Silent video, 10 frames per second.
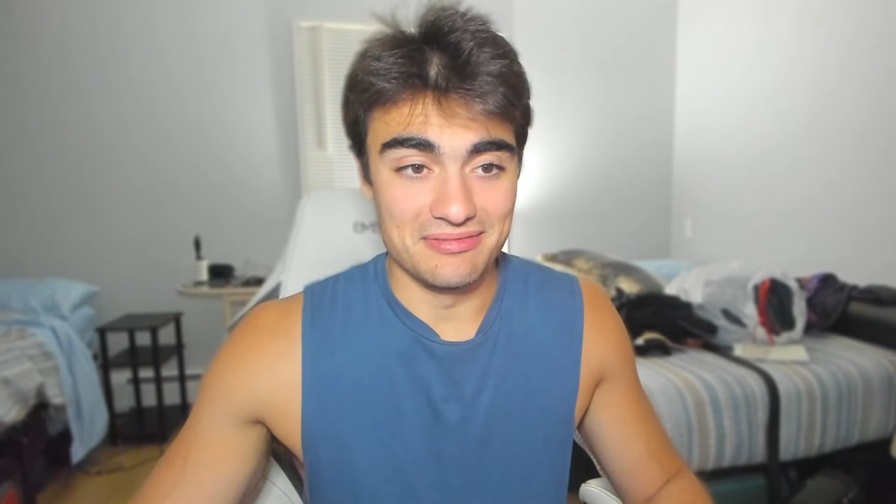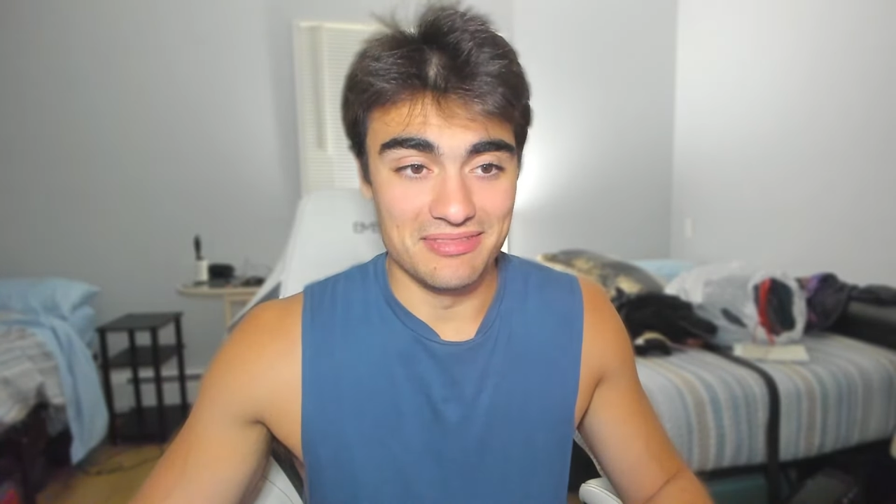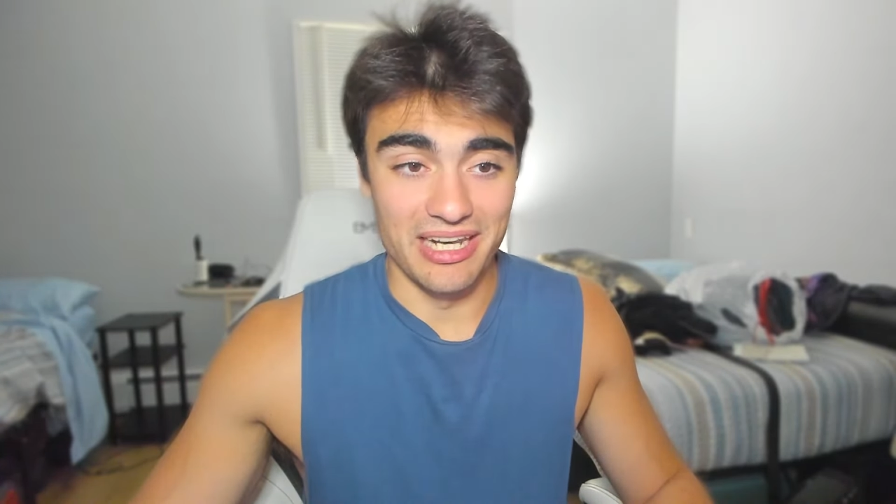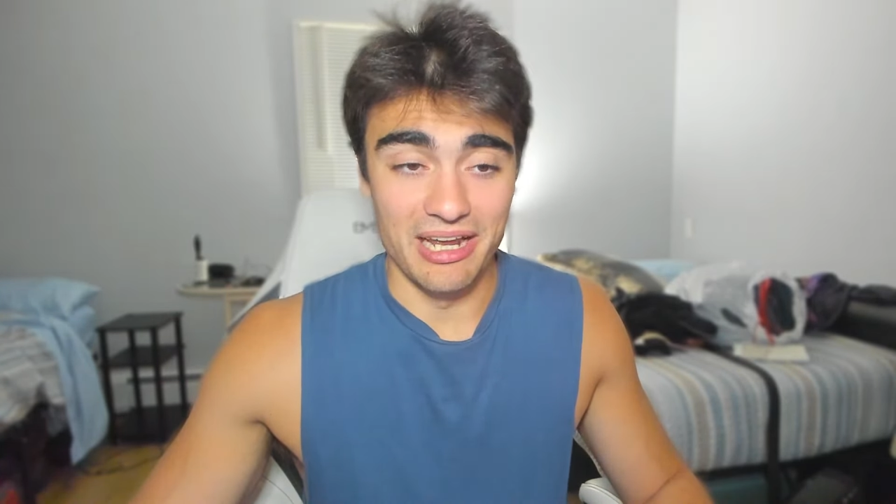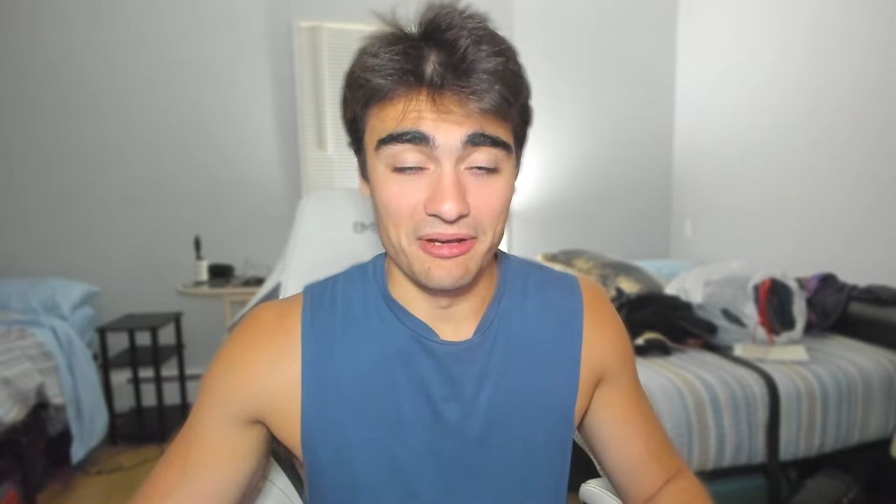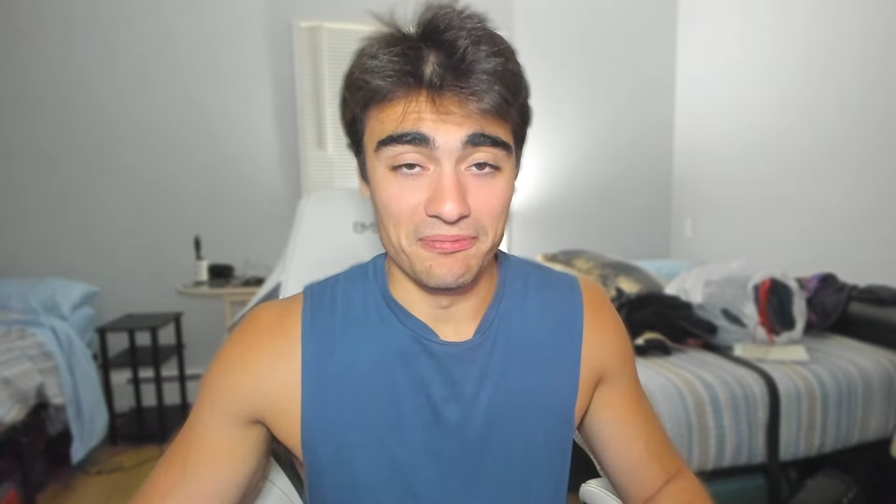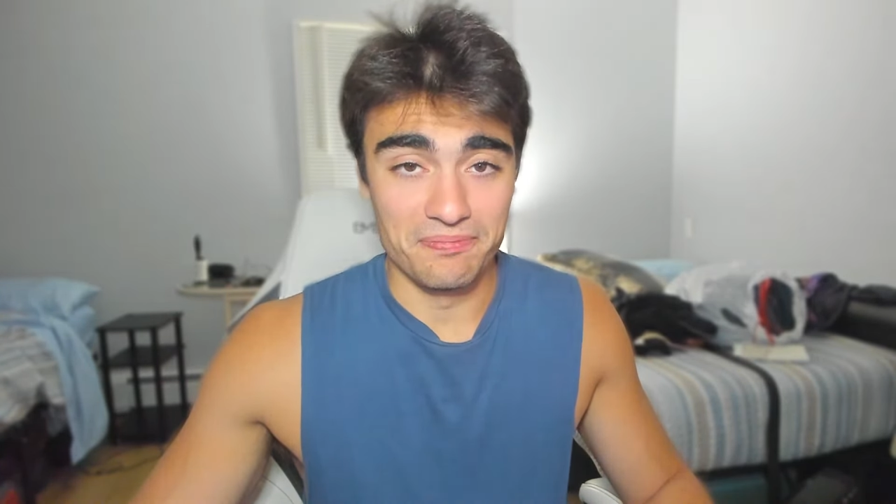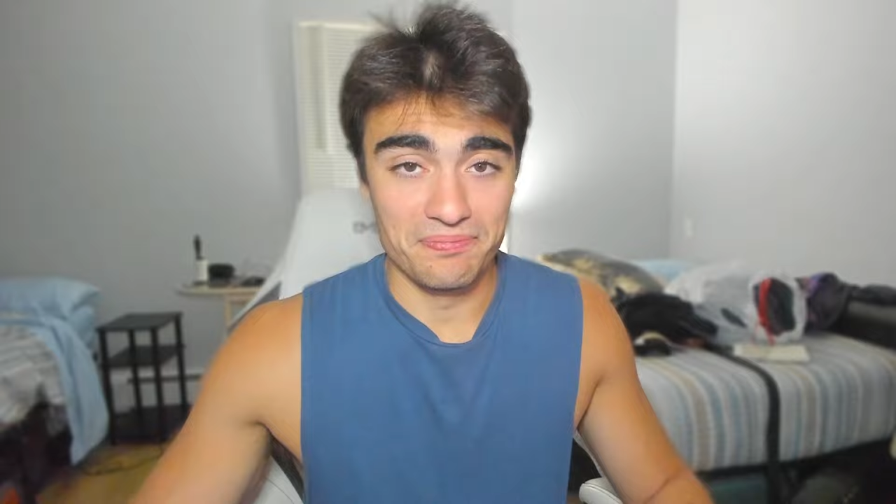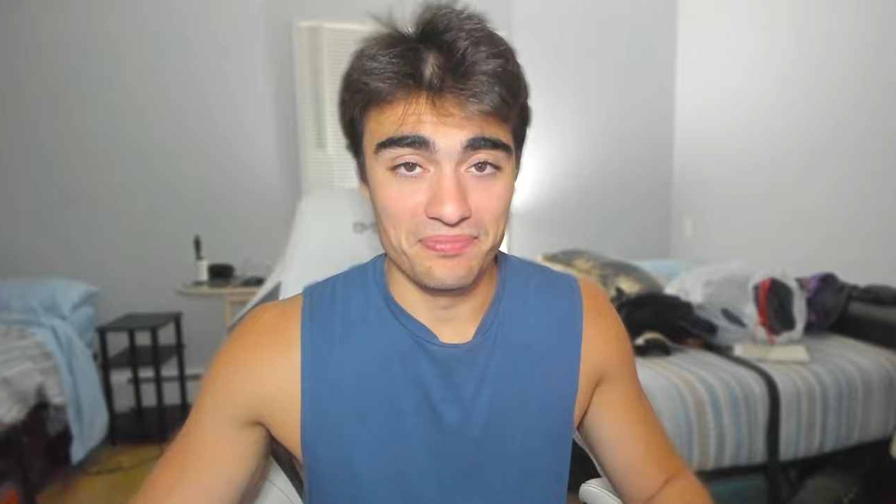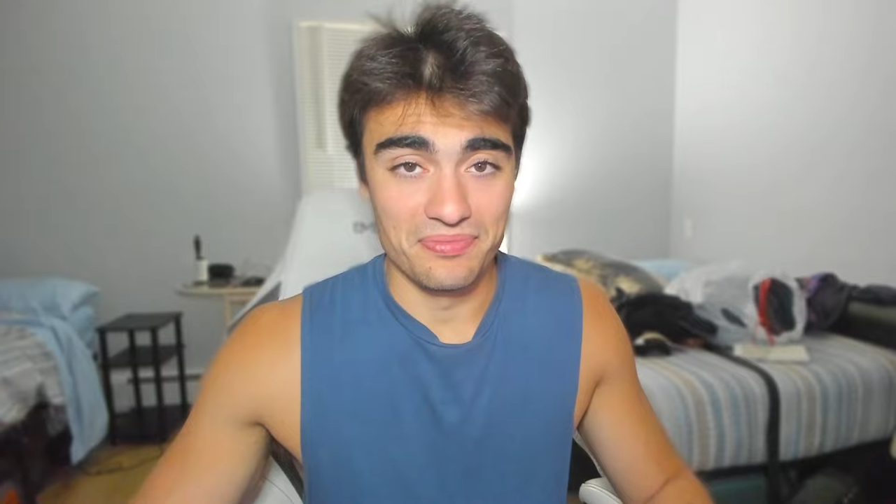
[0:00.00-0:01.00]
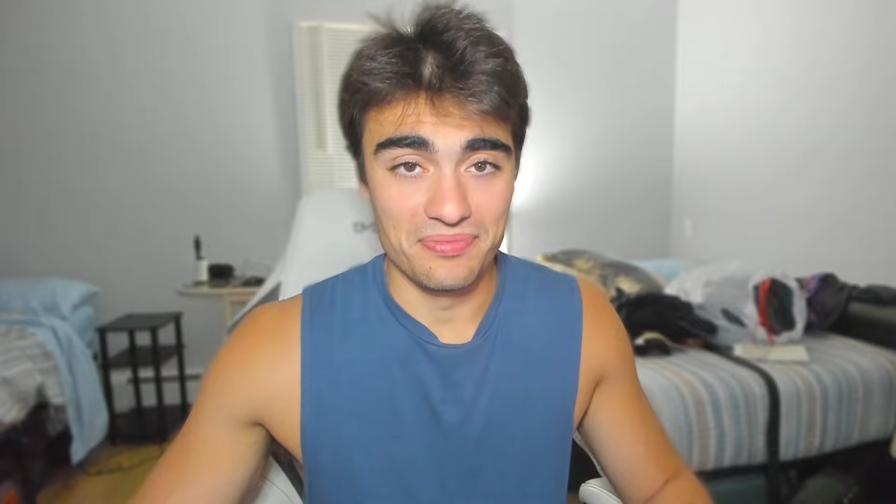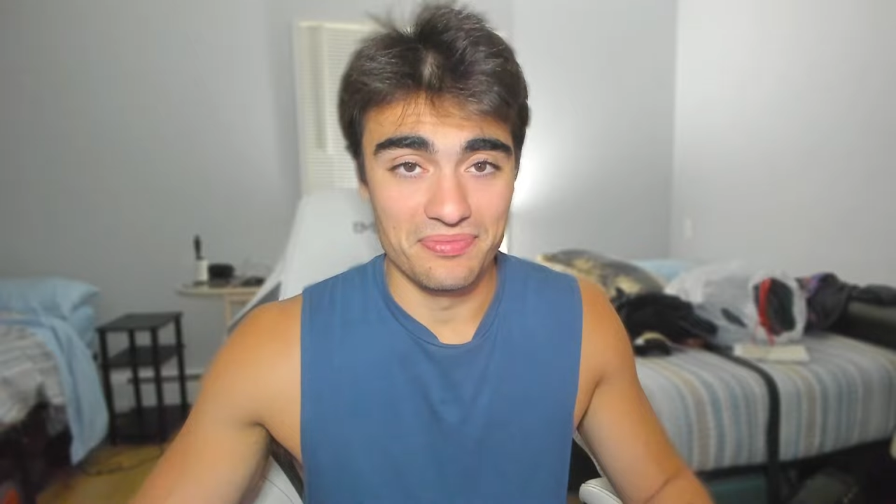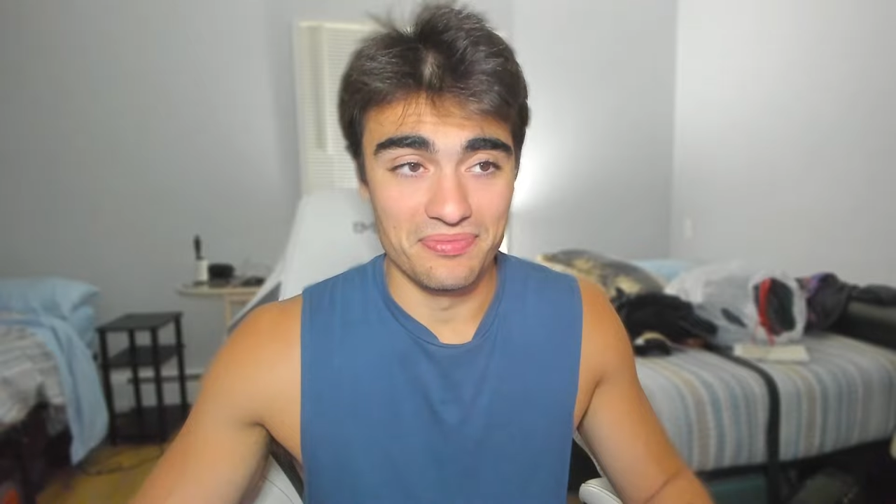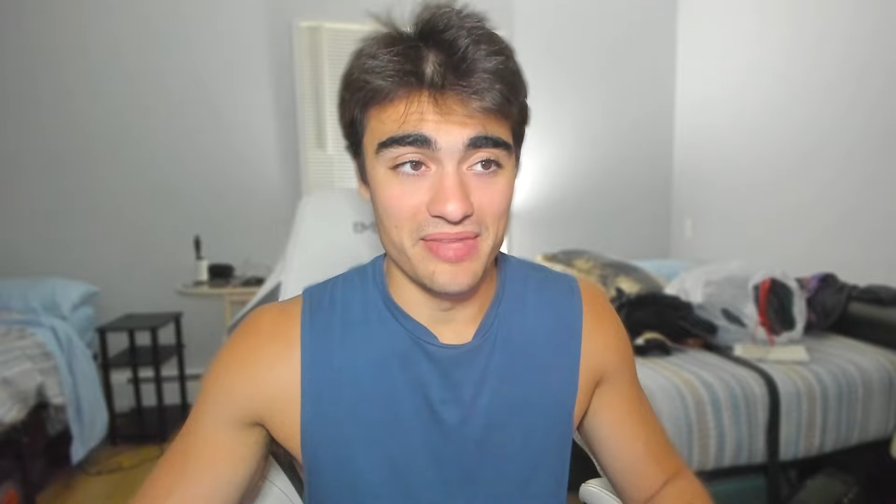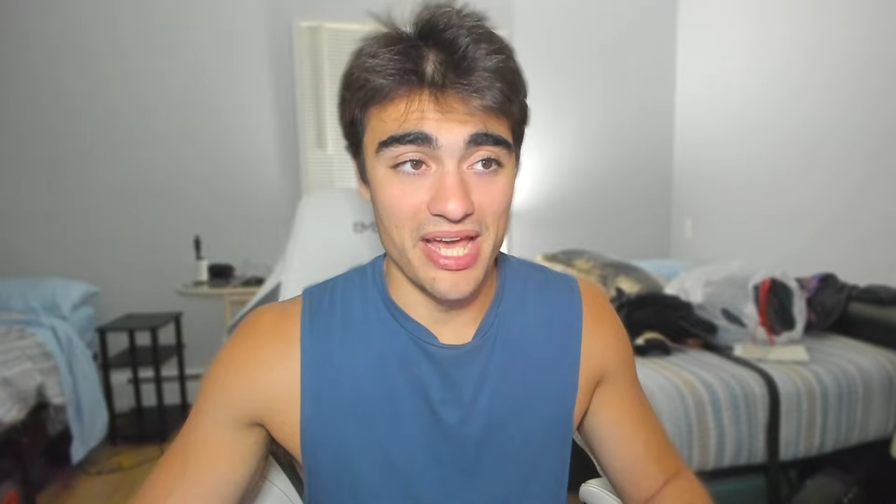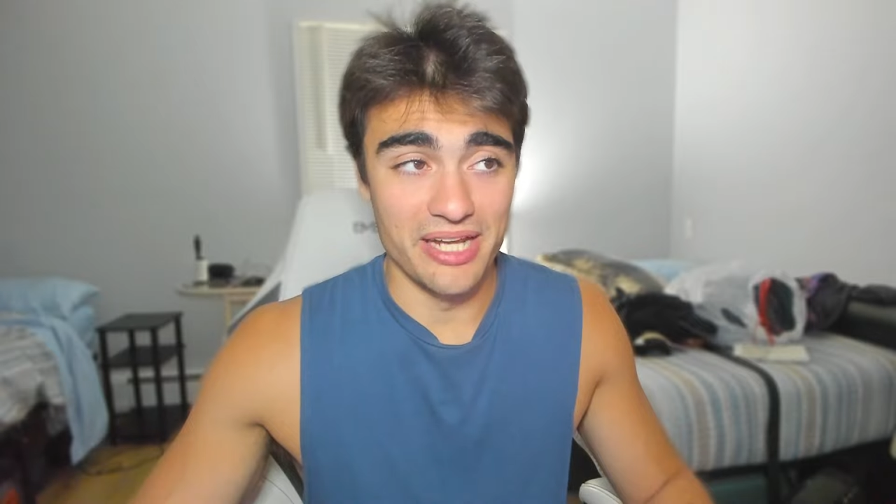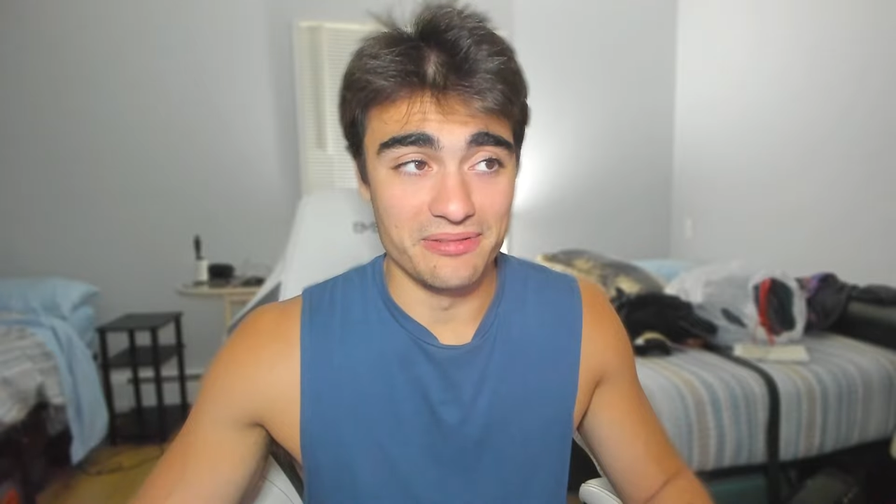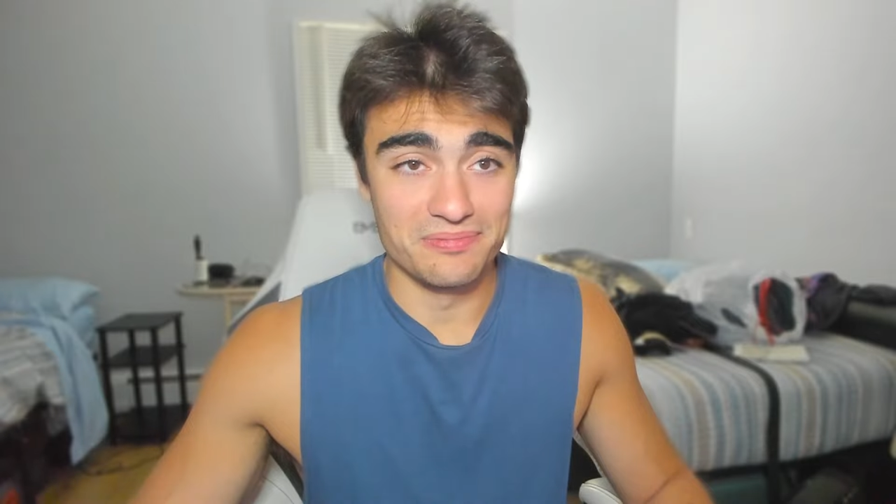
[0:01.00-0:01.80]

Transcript: you know, not.